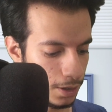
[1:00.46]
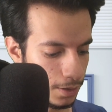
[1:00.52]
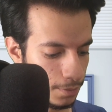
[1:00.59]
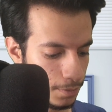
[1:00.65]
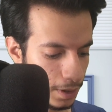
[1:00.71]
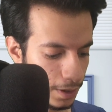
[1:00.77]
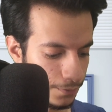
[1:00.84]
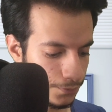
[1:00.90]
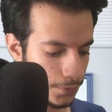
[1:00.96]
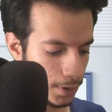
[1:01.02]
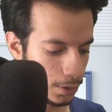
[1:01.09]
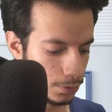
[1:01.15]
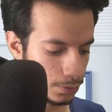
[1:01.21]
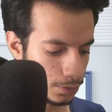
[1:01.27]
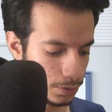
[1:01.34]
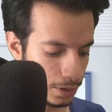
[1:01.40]
my
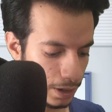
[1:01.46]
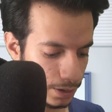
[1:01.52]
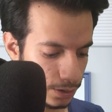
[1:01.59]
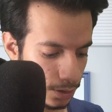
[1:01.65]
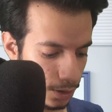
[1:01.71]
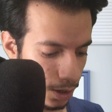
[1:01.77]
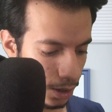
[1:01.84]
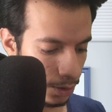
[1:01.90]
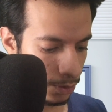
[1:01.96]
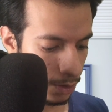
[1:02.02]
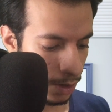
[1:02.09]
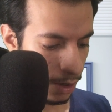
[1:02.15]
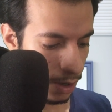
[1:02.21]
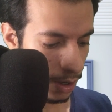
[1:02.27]
phone right now,